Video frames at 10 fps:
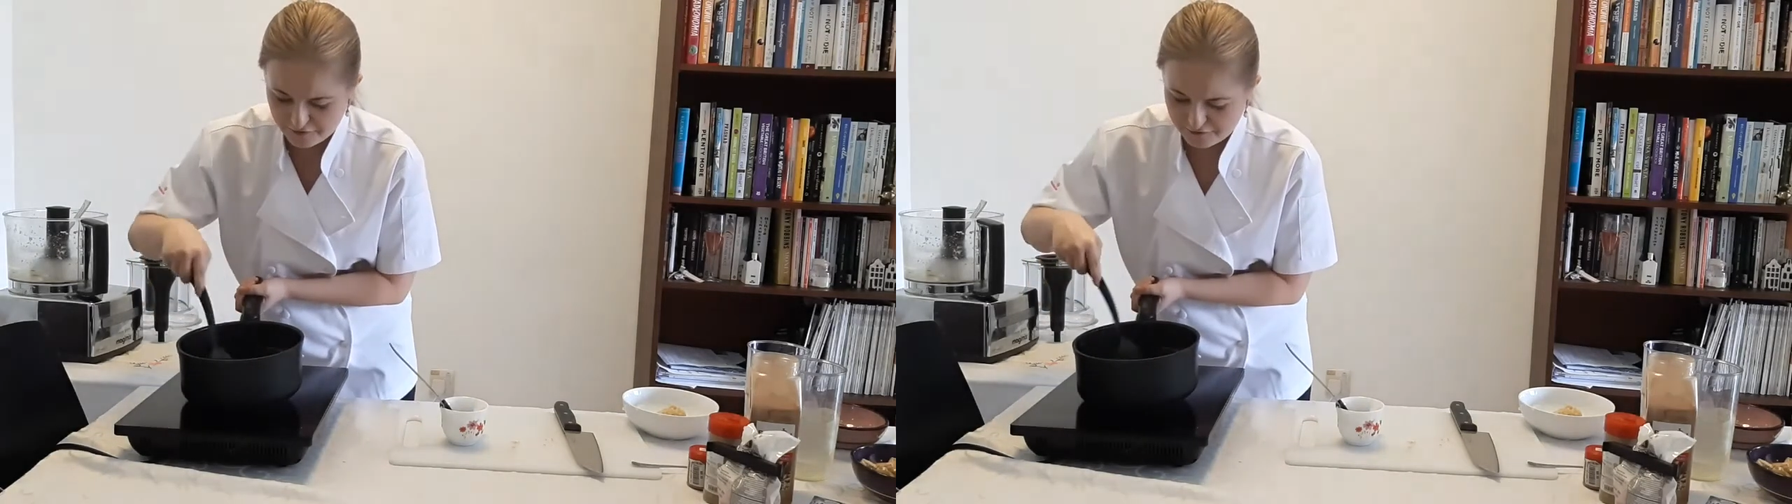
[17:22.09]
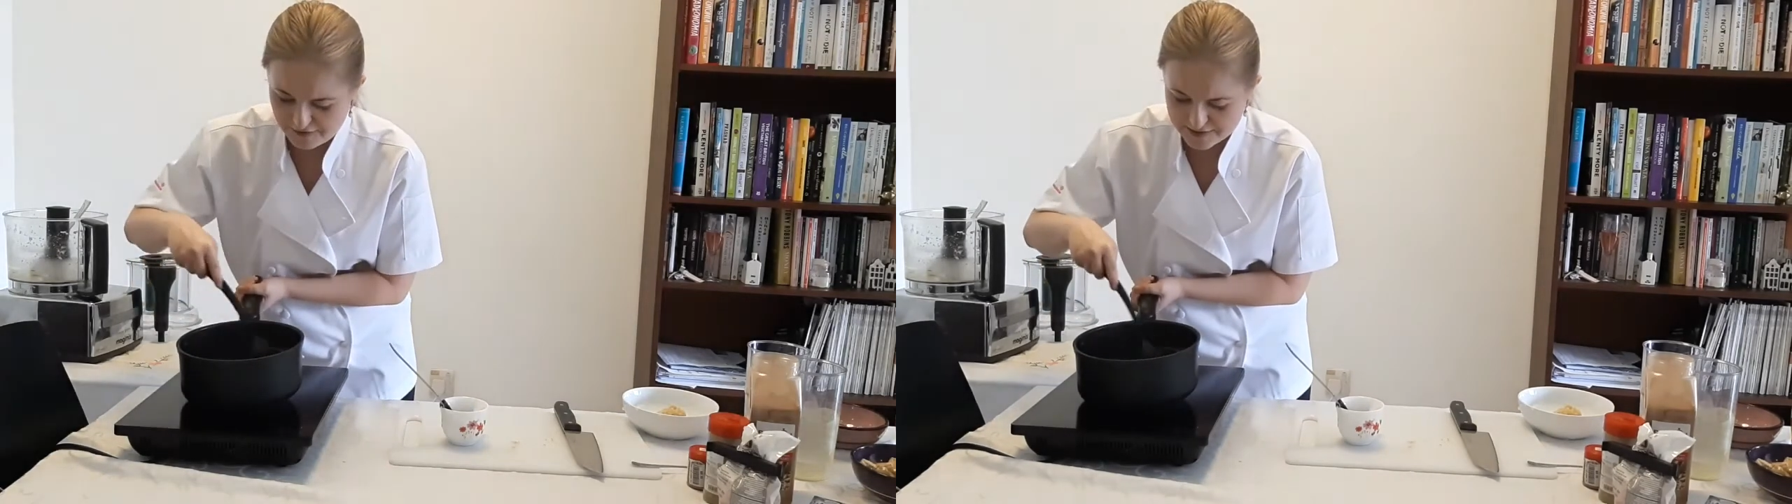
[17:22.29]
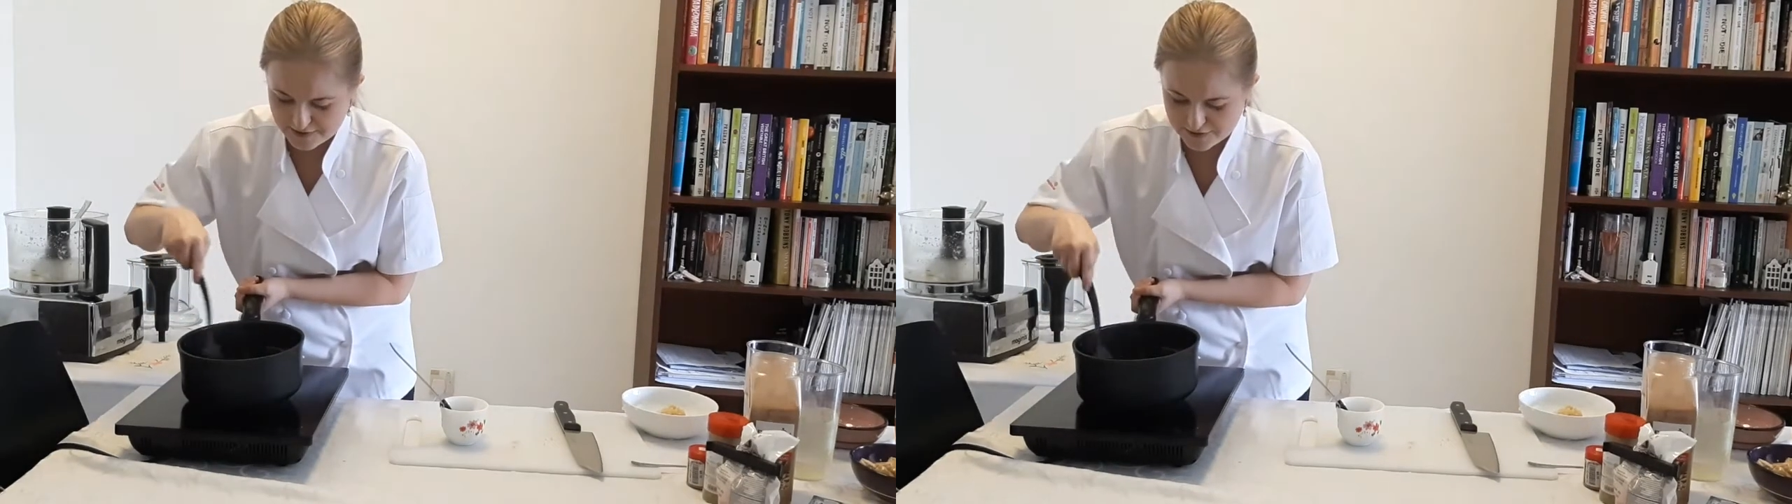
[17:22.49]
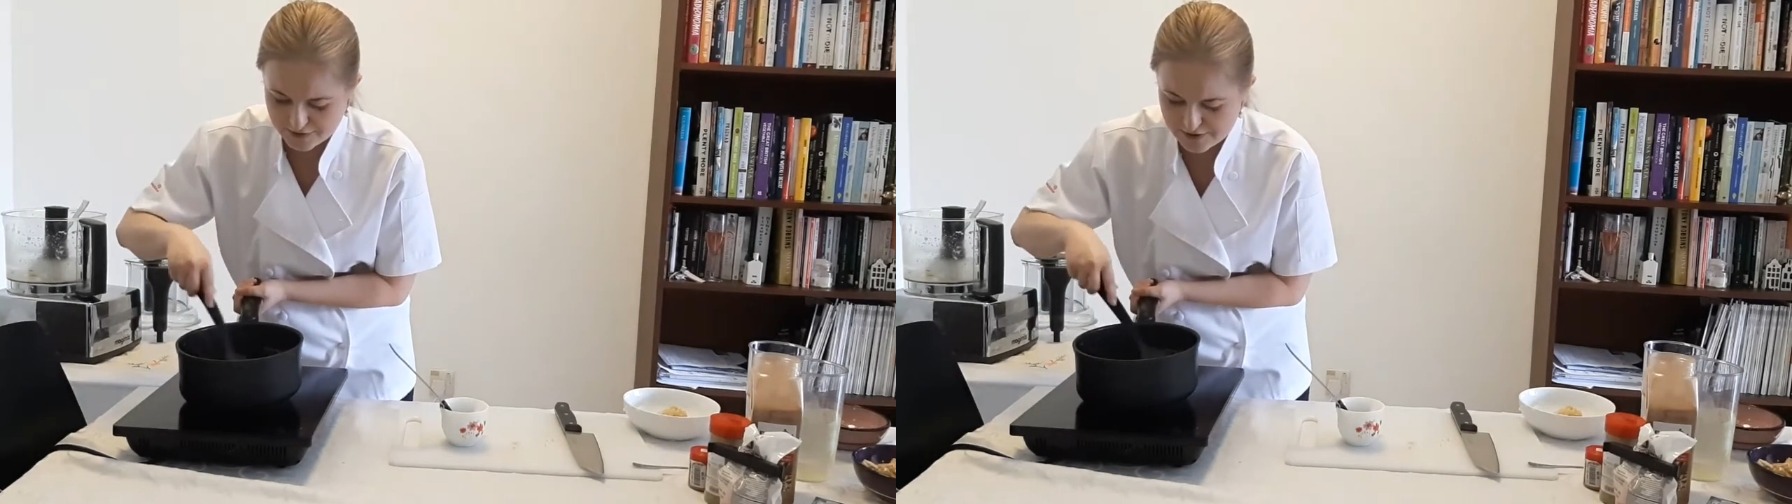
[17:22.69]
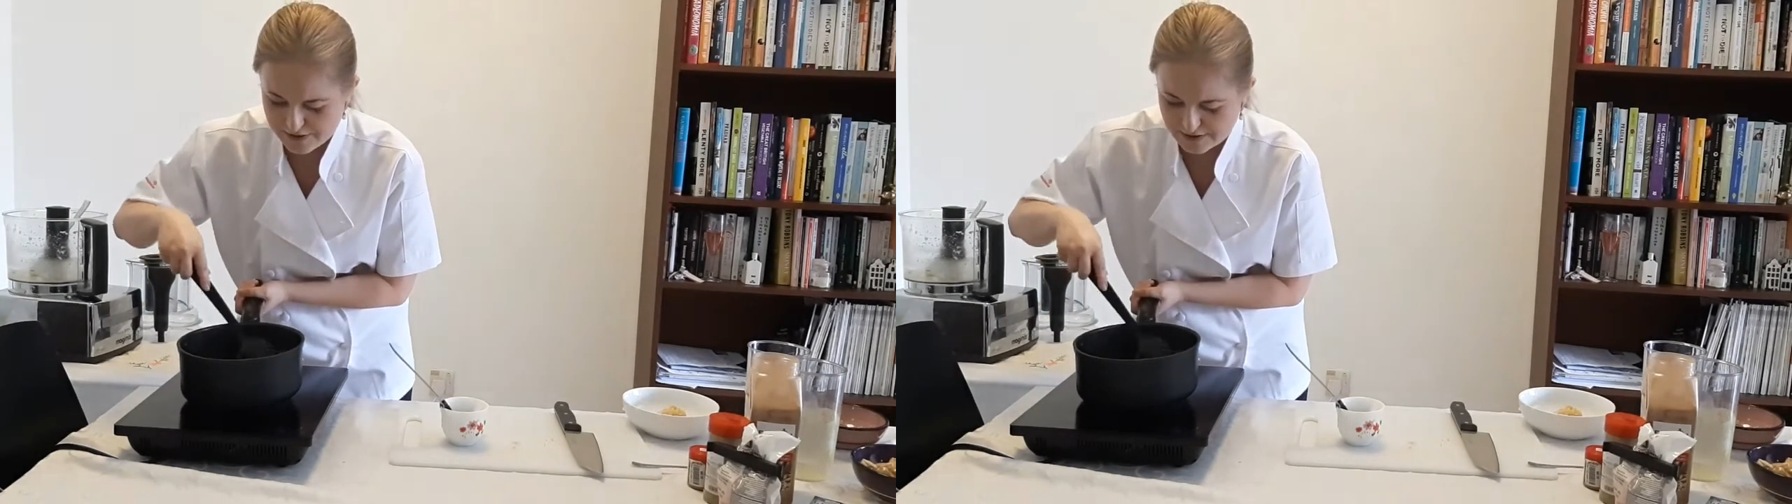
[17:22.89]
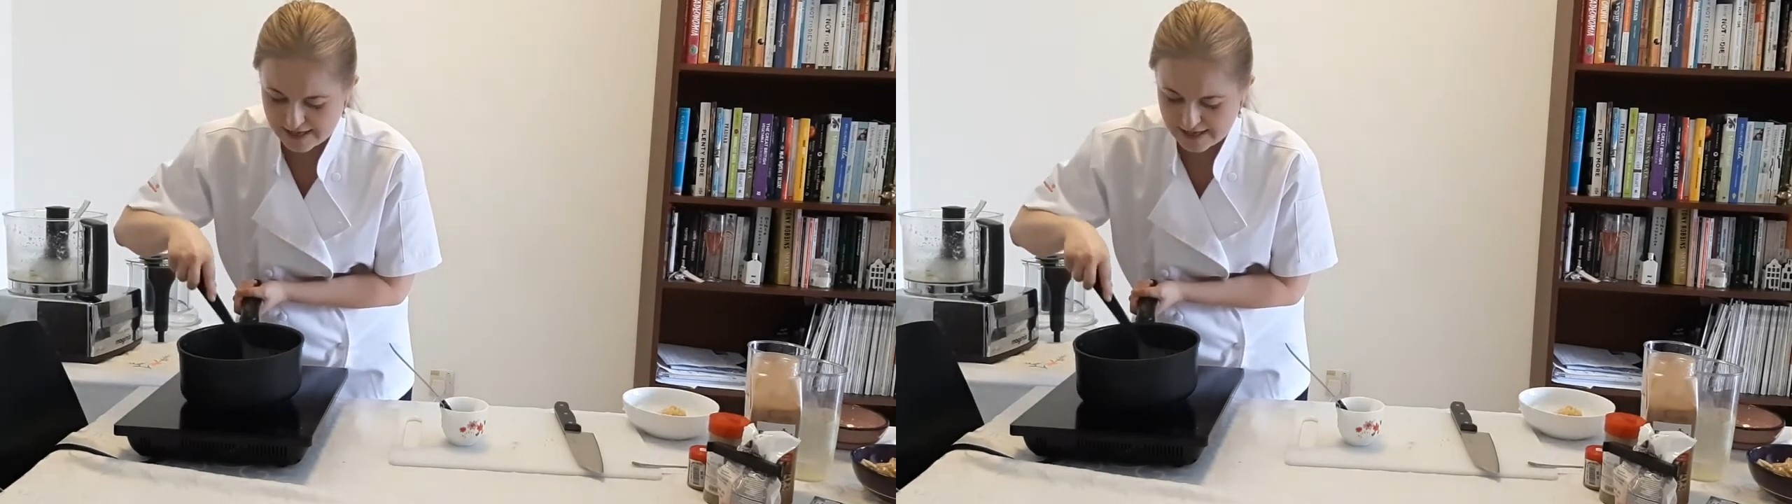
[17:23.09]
Fesenjan.